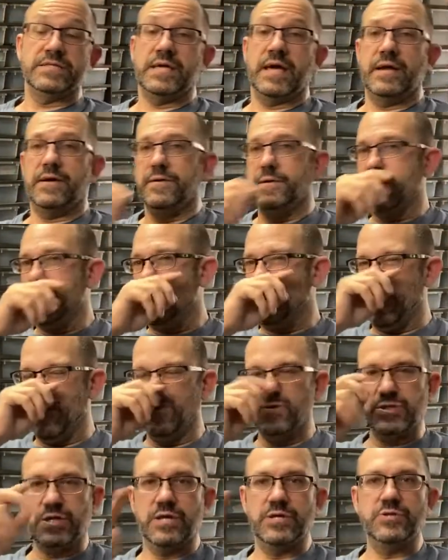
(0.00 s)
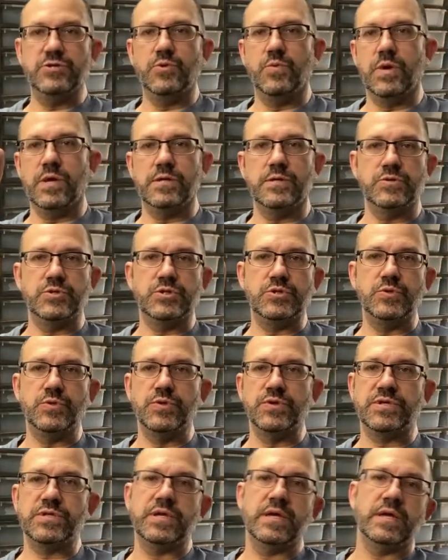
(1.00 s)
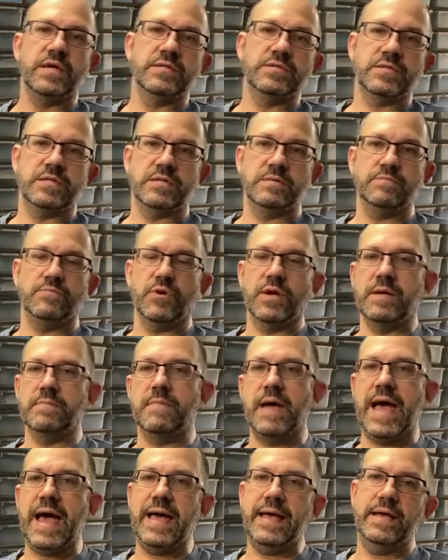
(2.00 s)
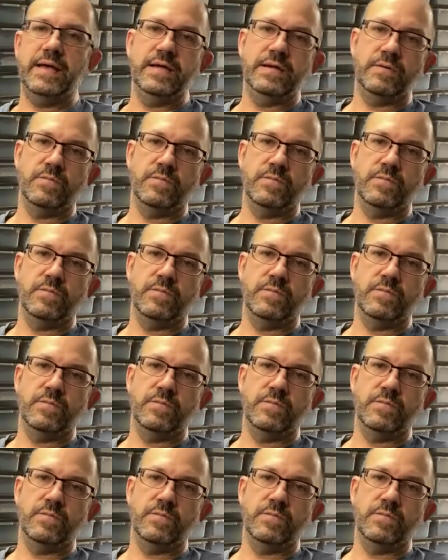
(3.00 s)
I don't know. I was going to do one of those dual things and bring Matt in,